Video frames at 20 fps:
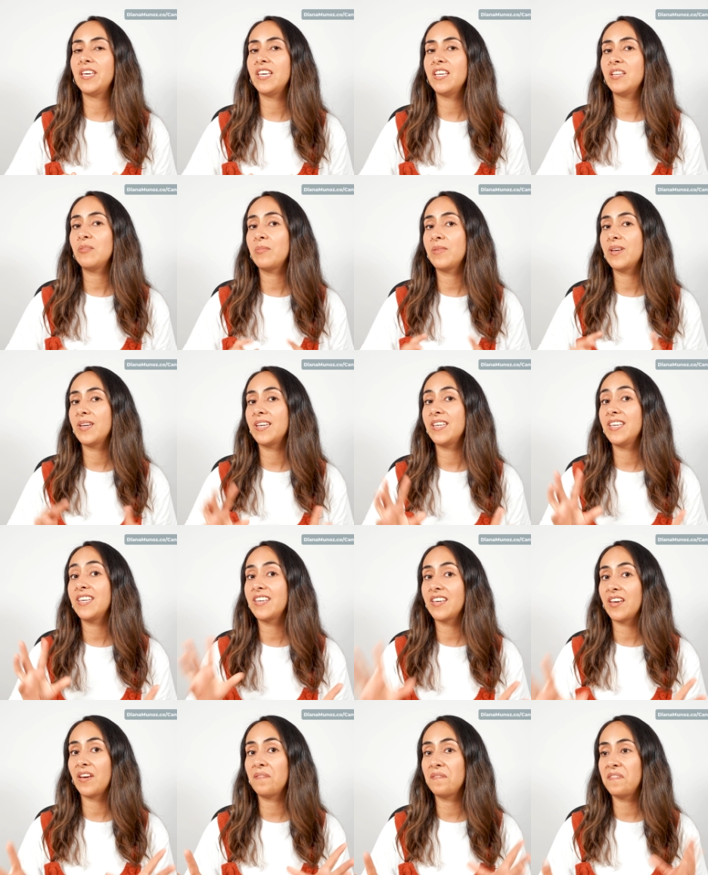in my
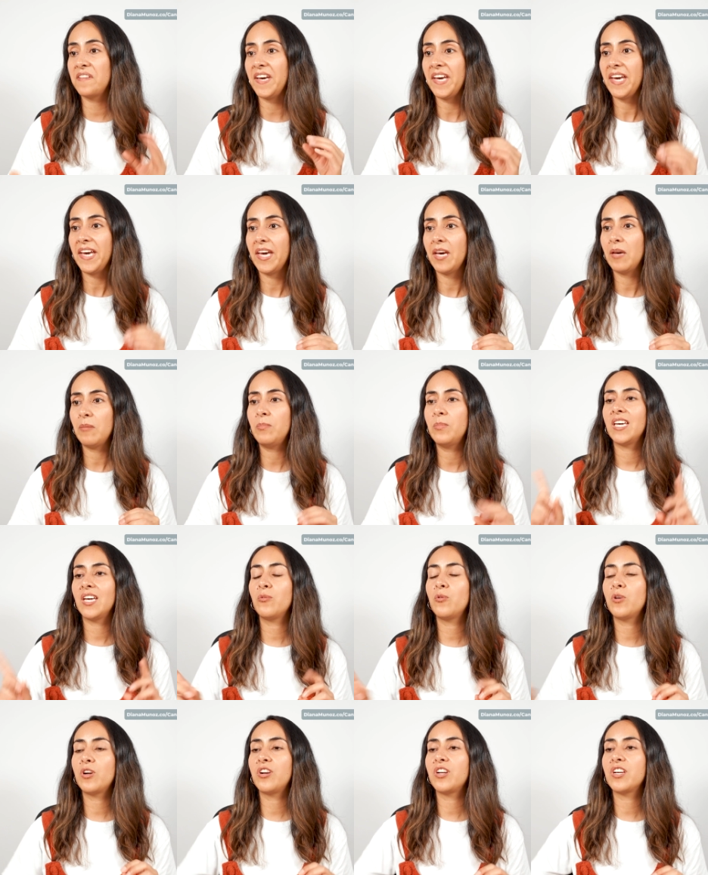Canva app, and
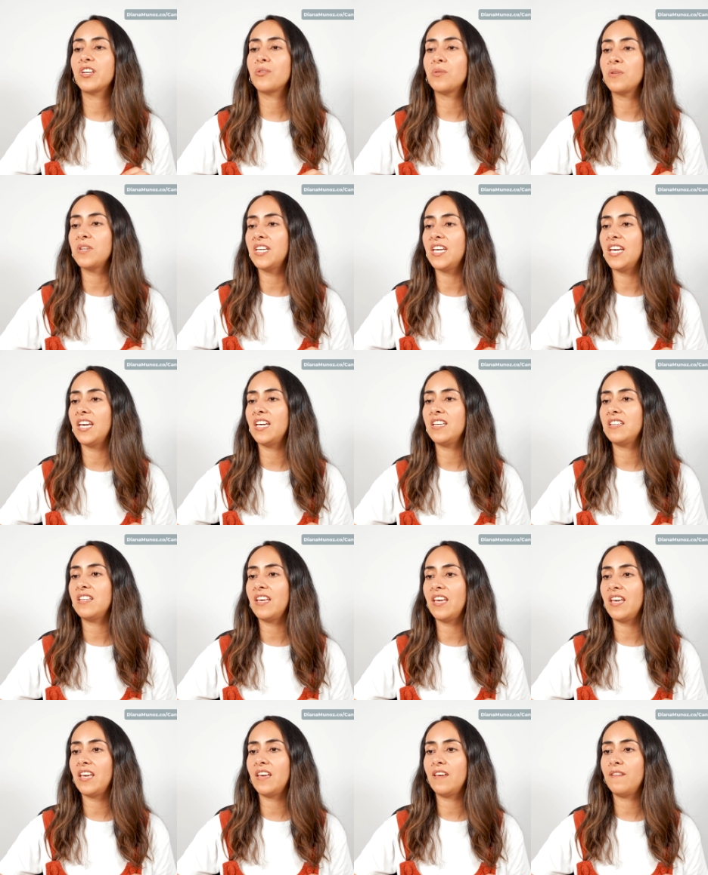we're gonna create
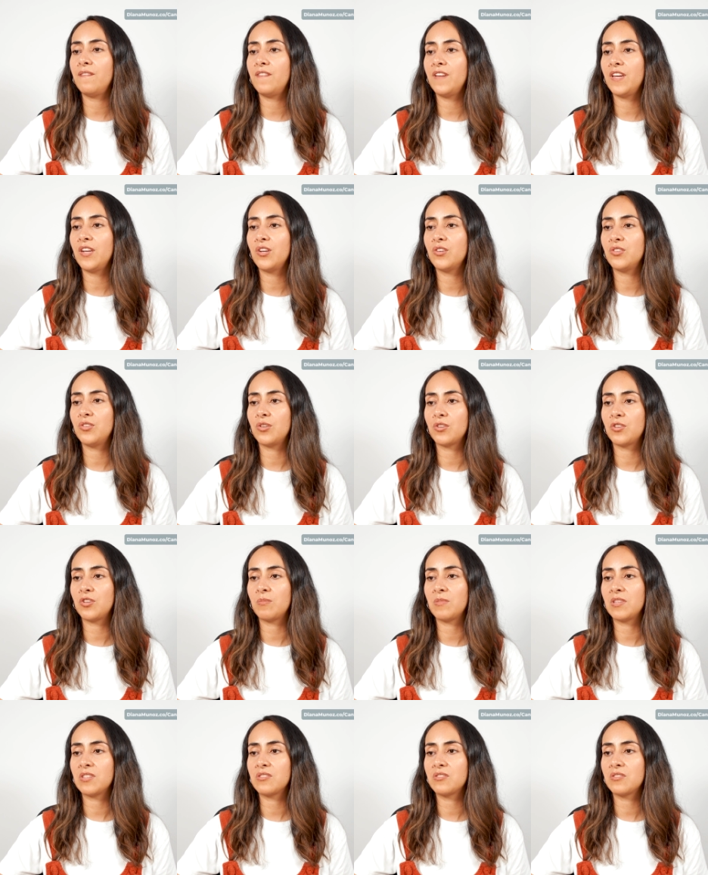a video
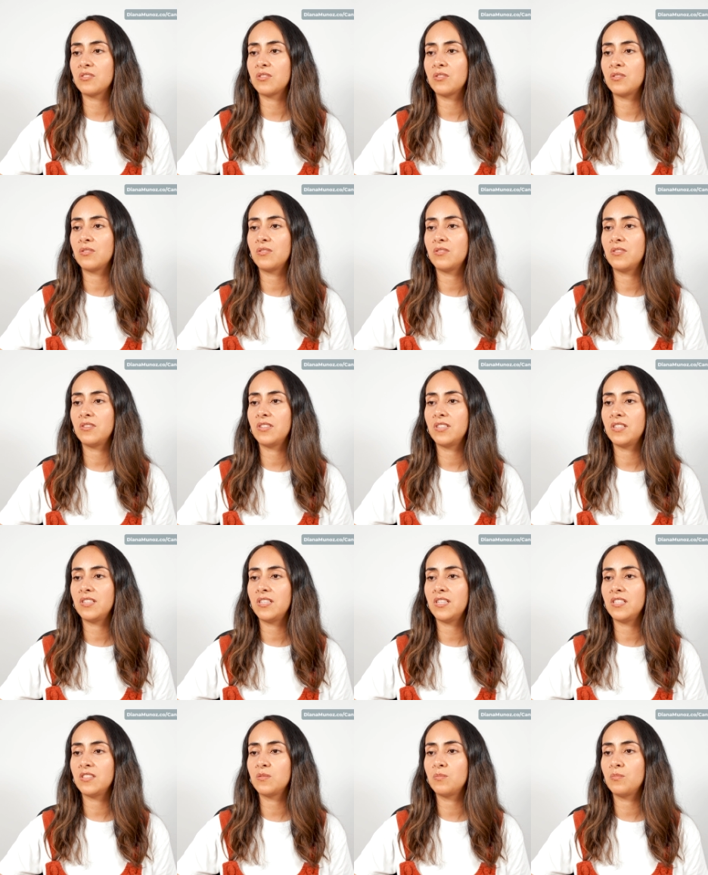document. So
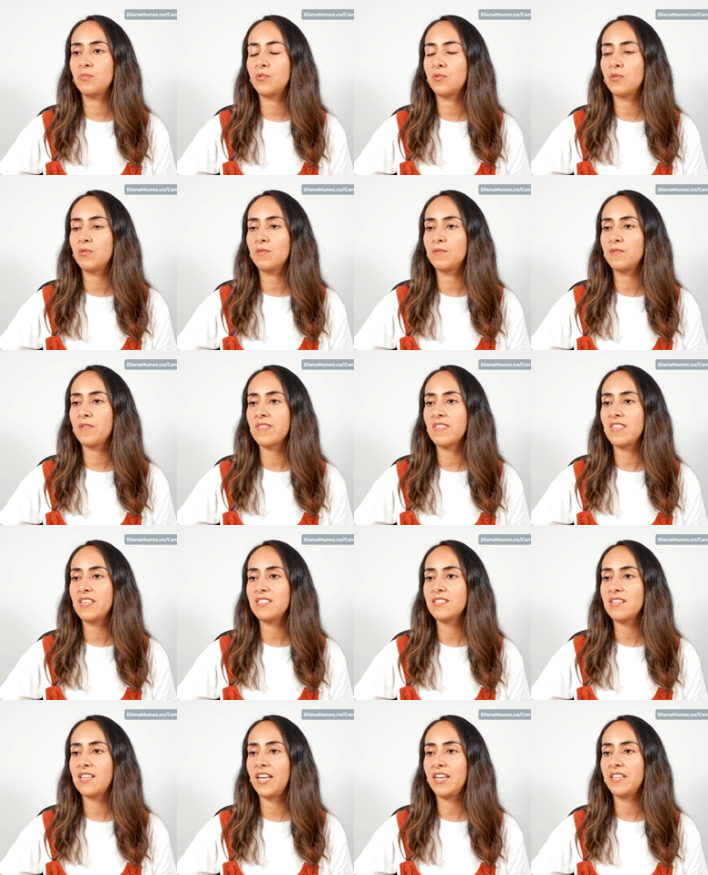let's move this
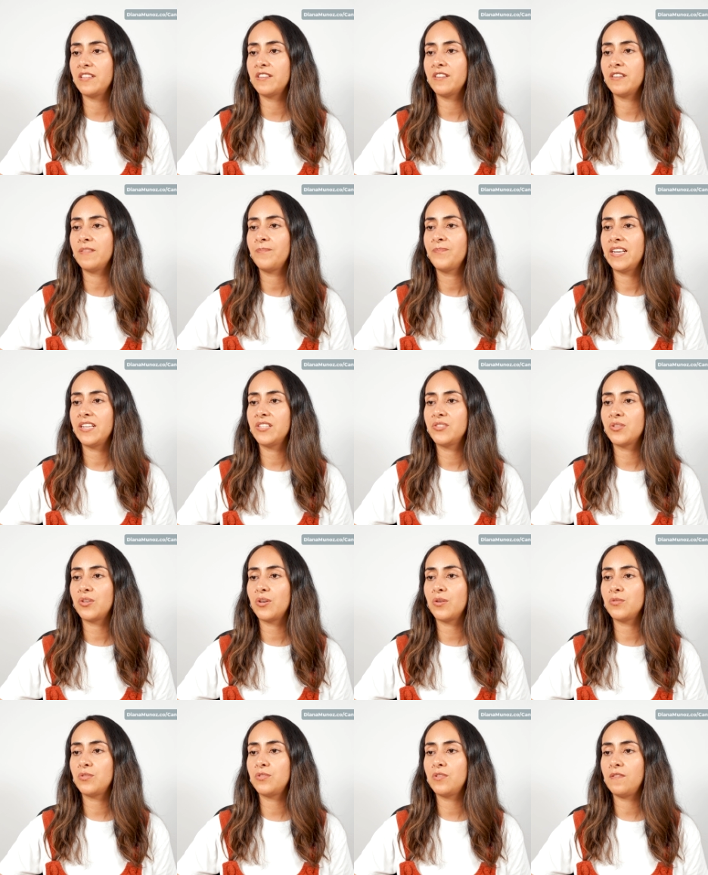slider, let's
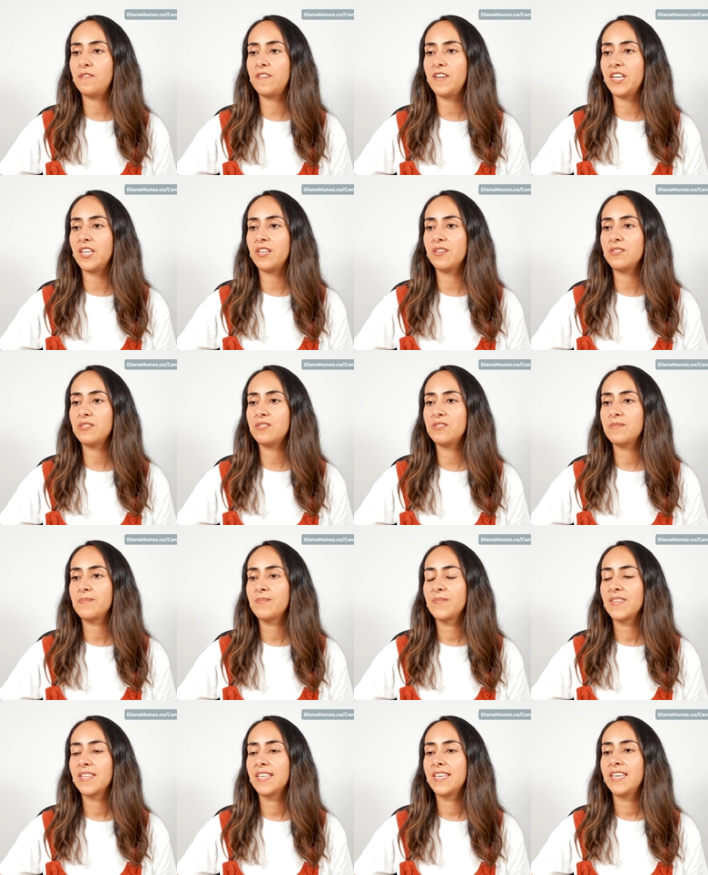go to videos,
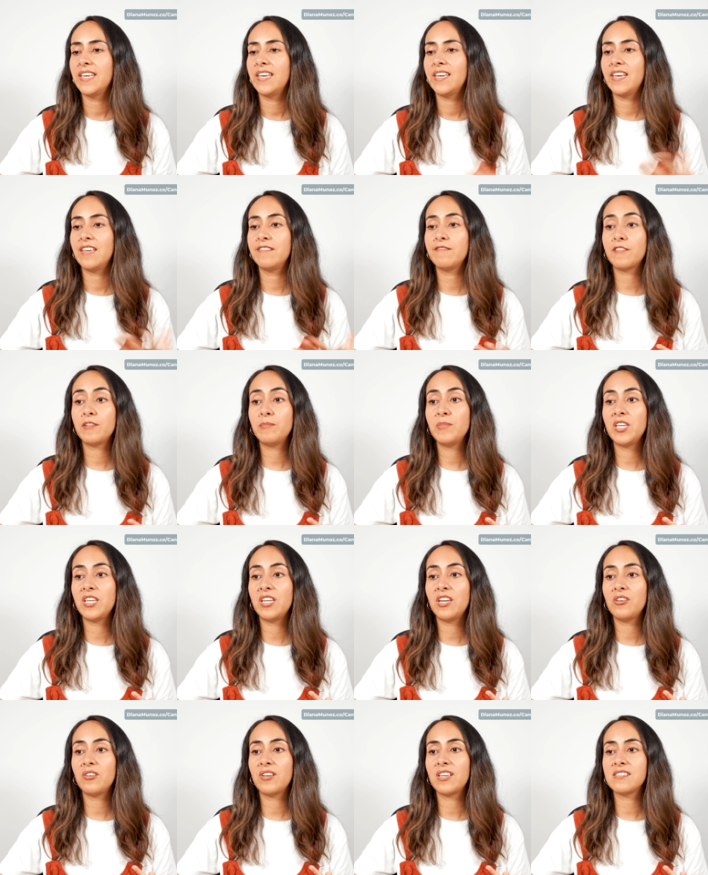and from
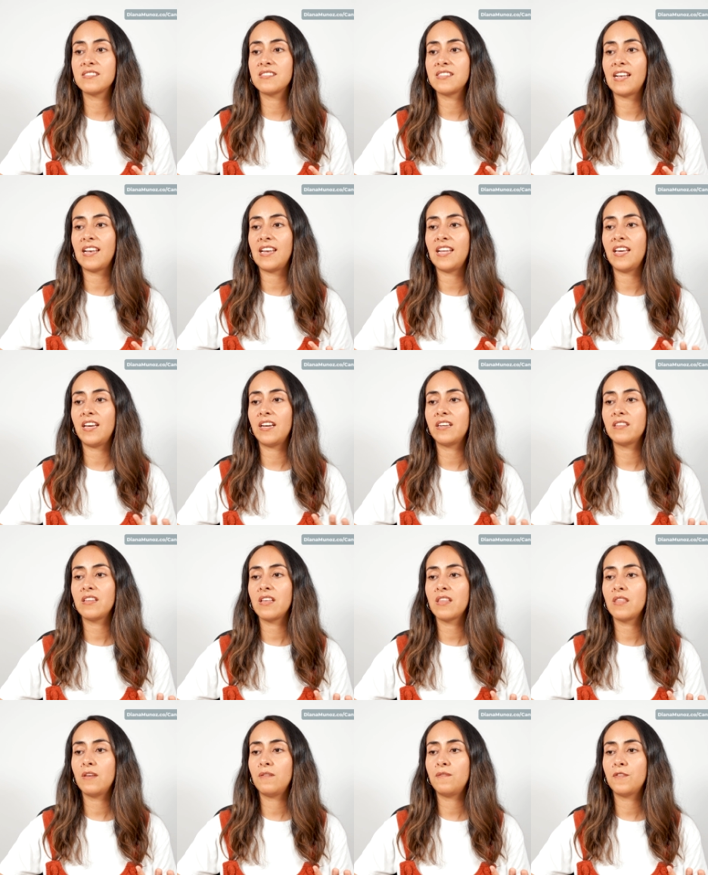here you can select
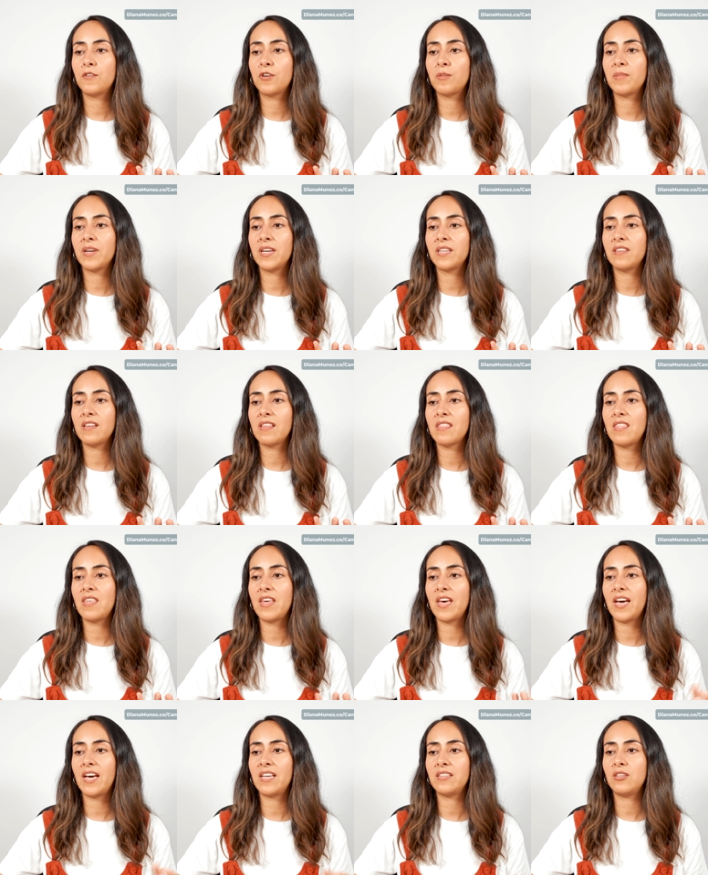the format
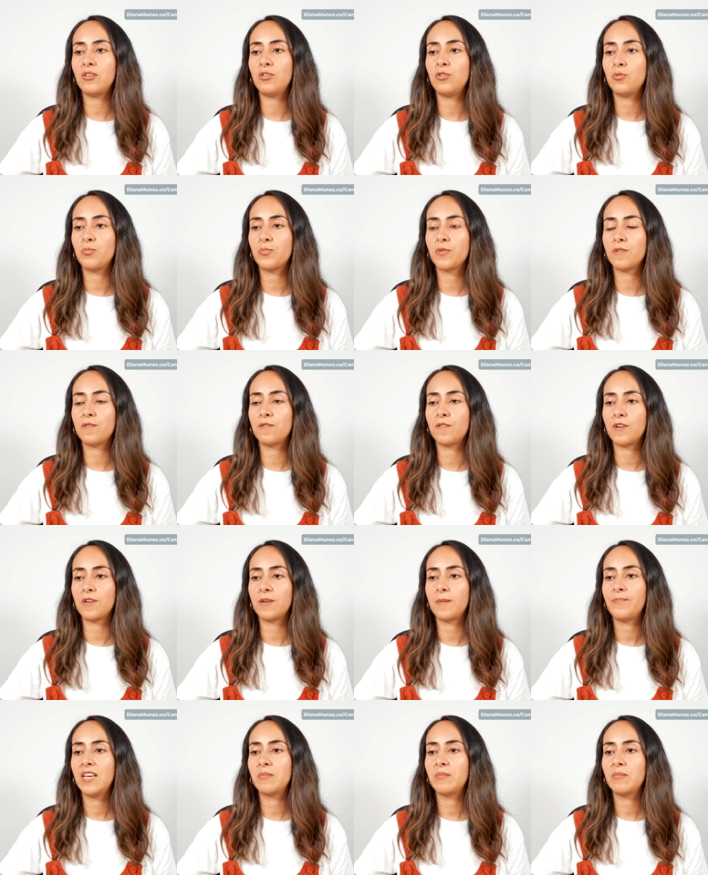that you prefer.